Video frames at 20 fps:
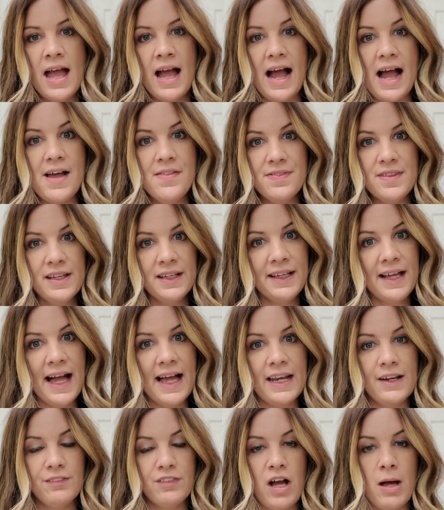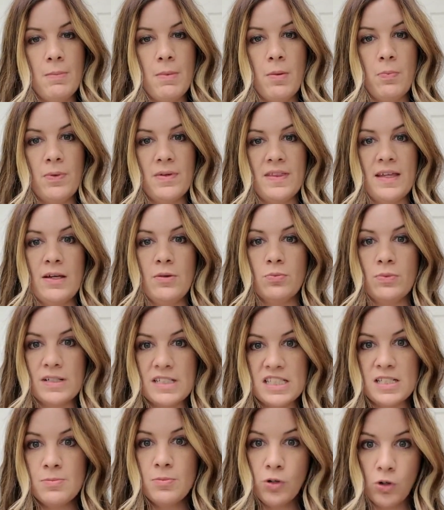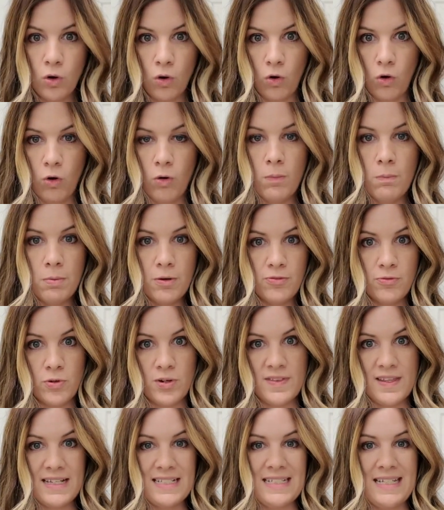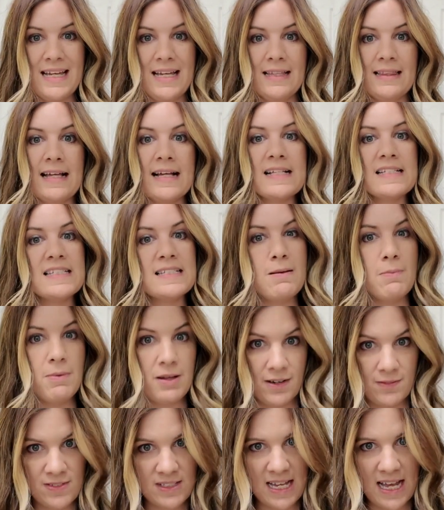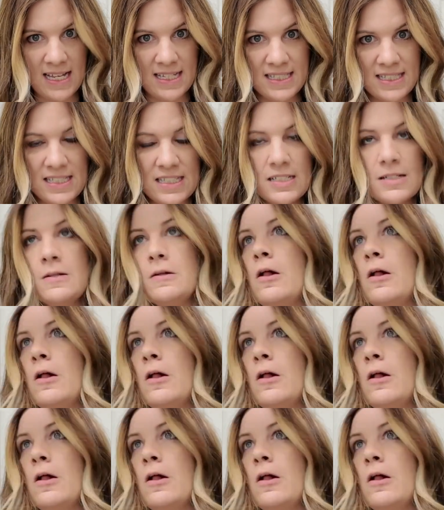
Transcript: And then kind of come up with a reasonable goal before they take that summative test.